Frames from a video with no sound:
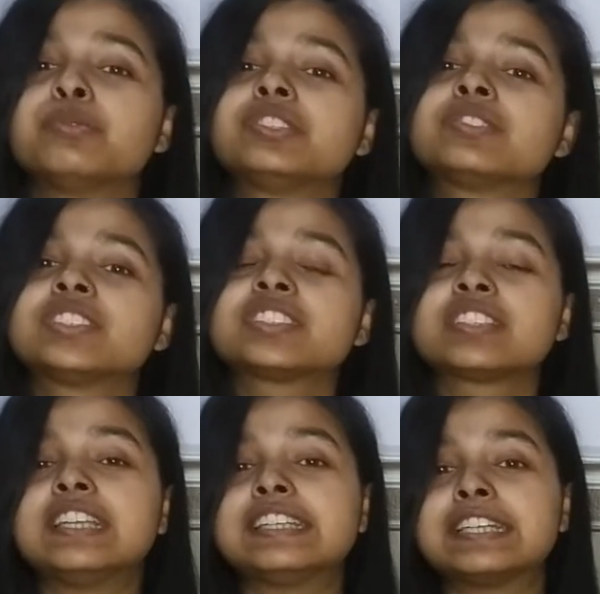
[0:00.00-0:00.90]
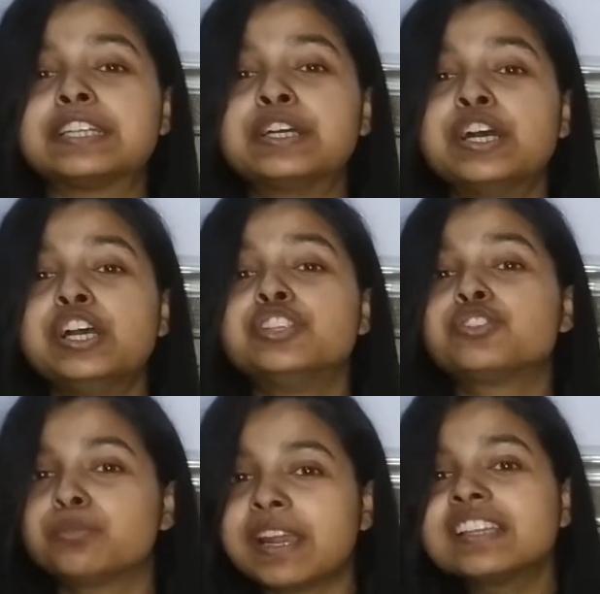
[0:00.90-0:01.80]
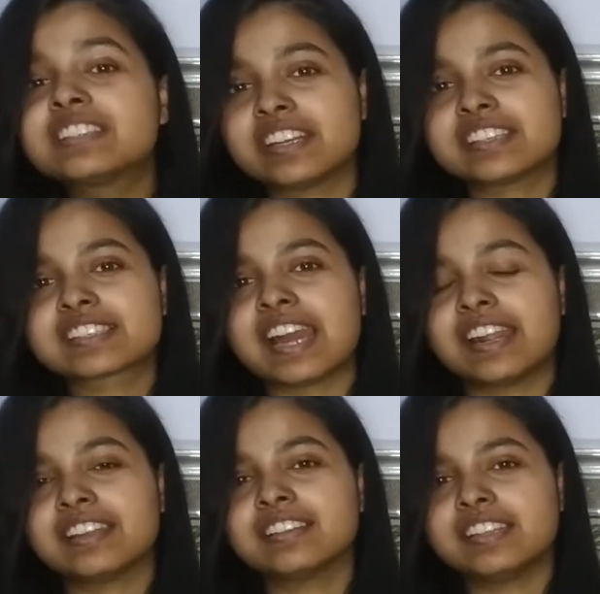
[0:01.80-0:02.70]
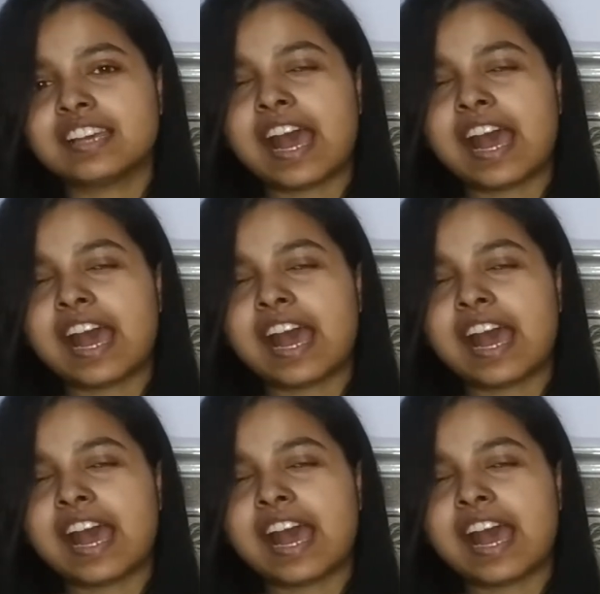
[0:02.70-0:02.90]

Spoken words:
which was related to my terrace garden.